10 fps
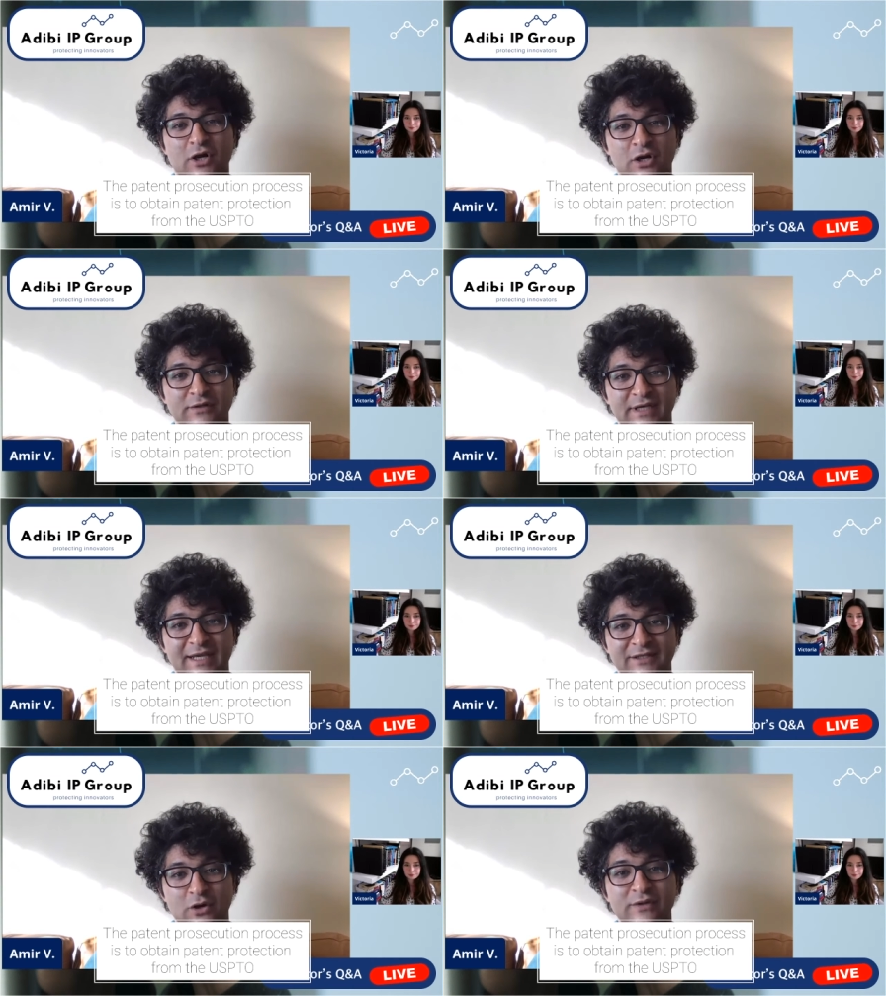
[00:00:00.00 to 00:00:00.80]
called
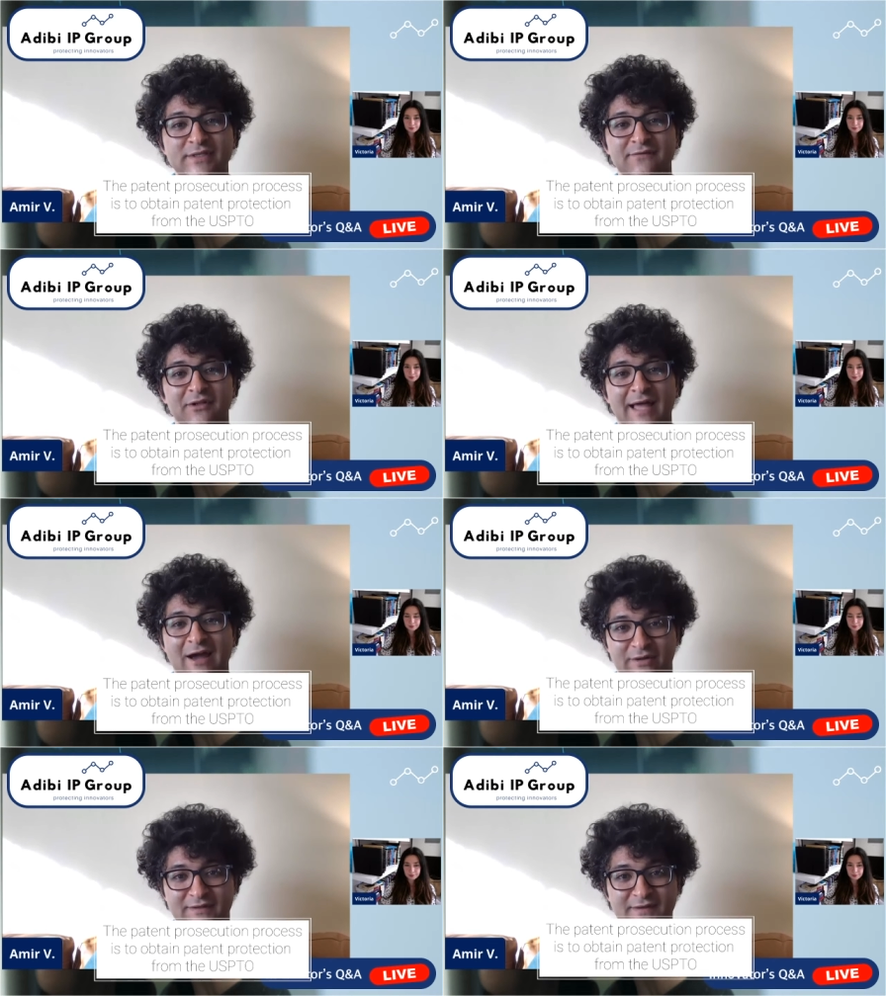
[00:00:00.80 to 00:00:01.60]
a notice of
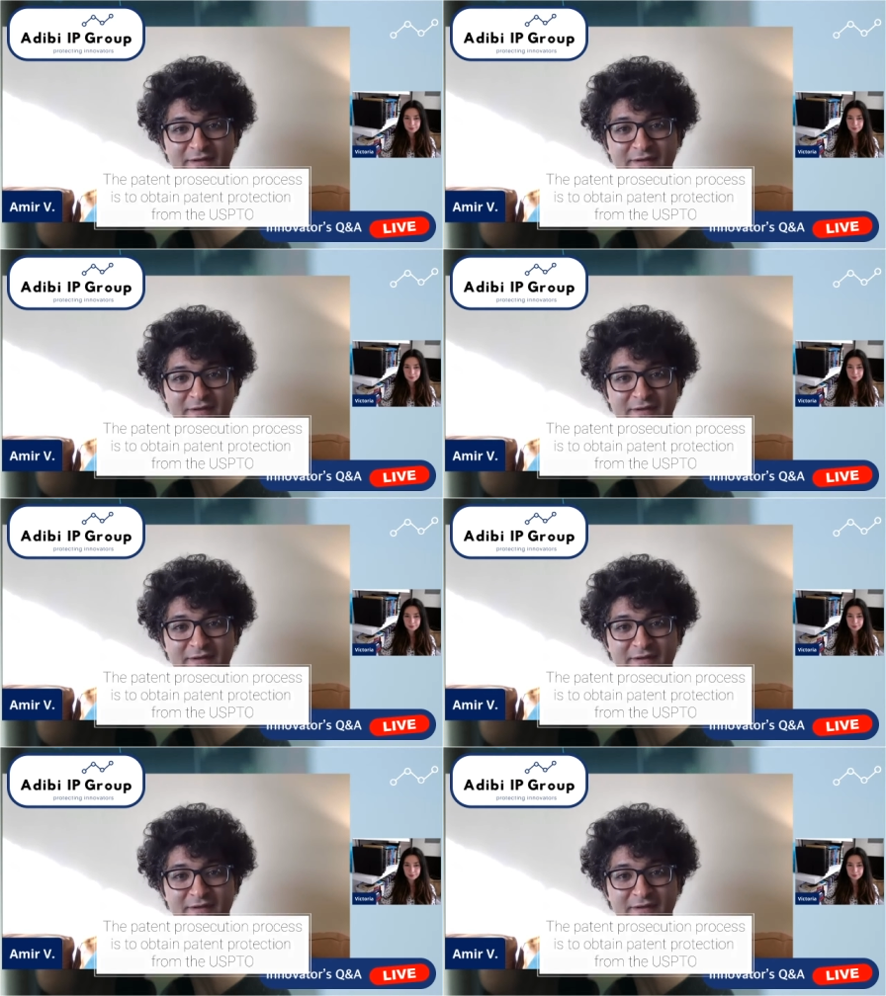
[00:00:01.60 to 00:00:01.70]
allowance.